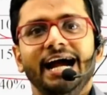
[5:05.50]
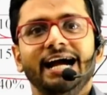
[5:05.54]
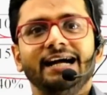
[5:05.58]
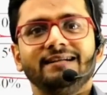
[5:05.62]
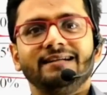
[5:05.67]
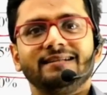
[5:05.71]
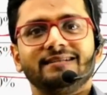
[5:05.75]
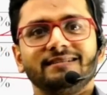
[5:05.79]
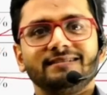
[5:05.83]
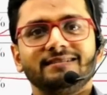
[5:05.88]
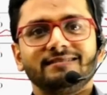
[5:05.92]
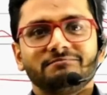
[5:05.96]

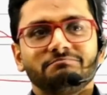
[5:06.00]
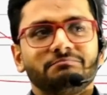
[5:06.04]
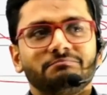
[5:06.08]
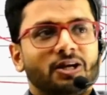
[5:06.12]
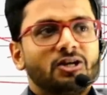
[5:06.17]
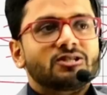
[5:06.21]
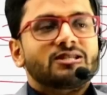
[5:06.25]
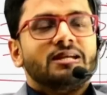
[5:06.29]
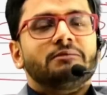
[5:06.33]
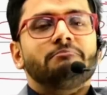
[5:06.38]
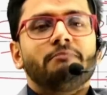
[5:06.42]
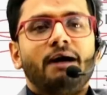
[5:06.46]
and
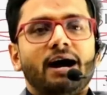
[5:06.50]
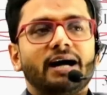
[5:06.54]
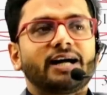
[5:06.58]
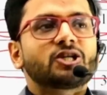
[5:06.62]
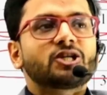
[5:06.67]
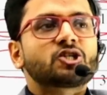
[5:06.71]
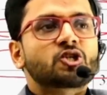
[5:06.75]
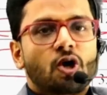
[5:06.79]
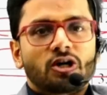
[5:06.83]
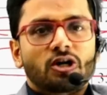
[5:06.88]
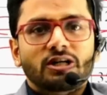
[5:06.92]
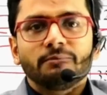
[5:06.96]
because in
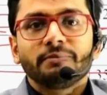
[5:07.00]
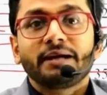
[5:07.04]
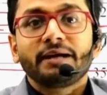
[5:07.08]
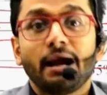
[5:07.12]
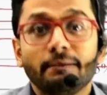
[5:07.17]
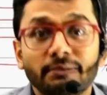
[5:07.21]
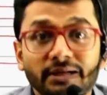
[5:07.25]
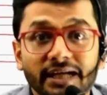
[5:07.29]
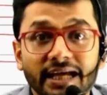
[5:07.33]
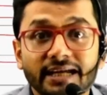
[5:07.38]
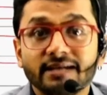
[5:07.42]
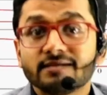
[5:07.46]
market short-term
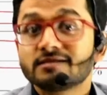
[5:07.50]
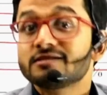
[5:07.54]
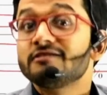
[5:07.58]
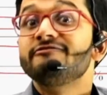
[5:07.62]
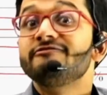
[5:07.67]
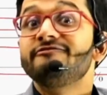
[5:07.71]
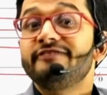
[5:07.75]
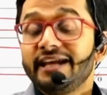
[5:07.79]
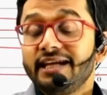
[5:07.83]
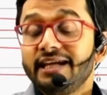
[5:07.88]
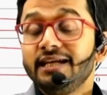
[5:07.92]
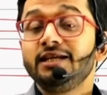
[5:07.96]
capital gain is a
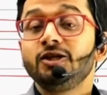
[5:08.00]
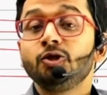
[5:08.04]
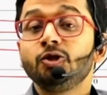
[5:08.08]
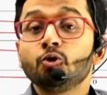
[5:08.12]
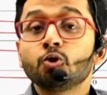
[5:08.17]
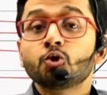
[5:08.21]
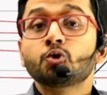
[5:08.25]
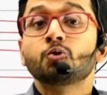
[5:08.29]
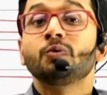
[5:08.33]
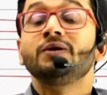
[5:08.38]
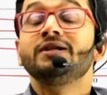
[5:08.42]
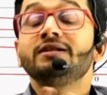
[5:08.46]
very
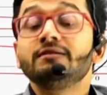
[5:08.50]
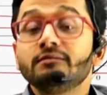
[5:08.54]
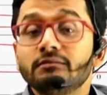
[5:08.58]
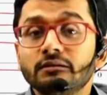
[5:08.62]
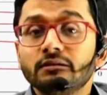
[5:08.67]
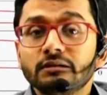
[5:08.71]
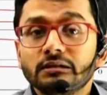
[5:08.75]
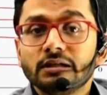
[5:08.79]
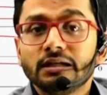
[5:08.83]
usual